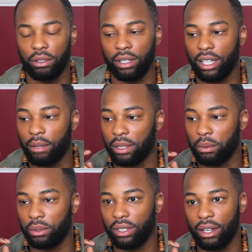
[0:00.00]
The clubs
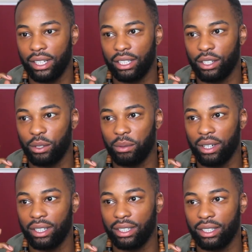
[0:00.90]
that we was going to
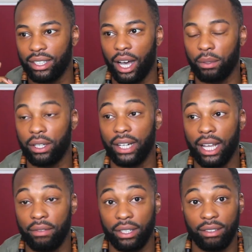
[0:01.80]
was, I was going
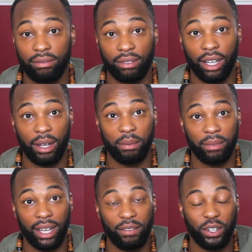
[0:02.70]
Heaven
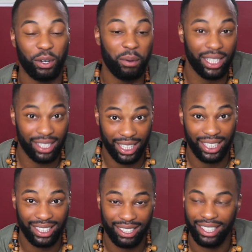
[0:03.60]
on a
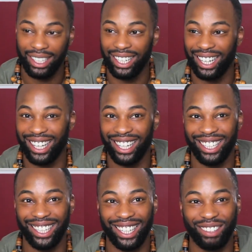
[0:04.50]
Wednesday.
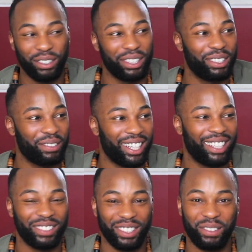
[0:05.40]
Everyone knows about
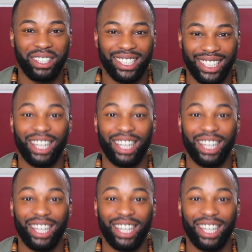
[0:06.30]
Heaven on a Wednesday.